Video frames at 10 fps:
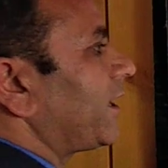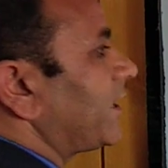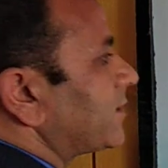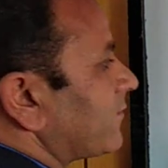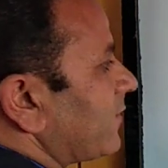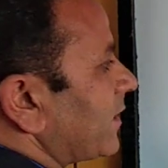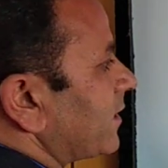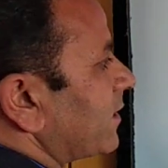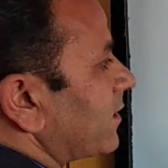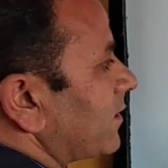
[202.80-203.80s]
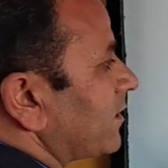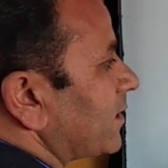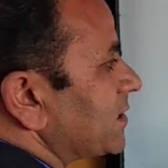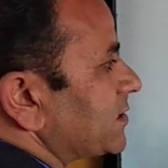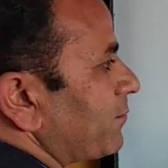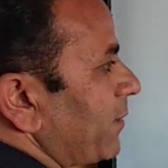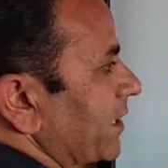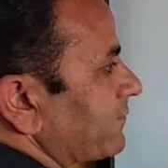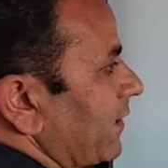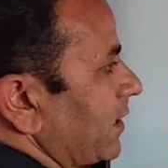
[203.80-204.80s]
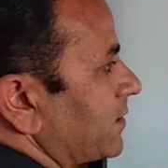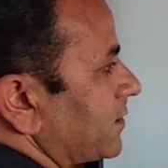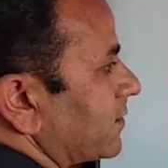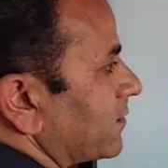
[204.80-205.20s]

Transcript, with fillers: another one is the butt weld.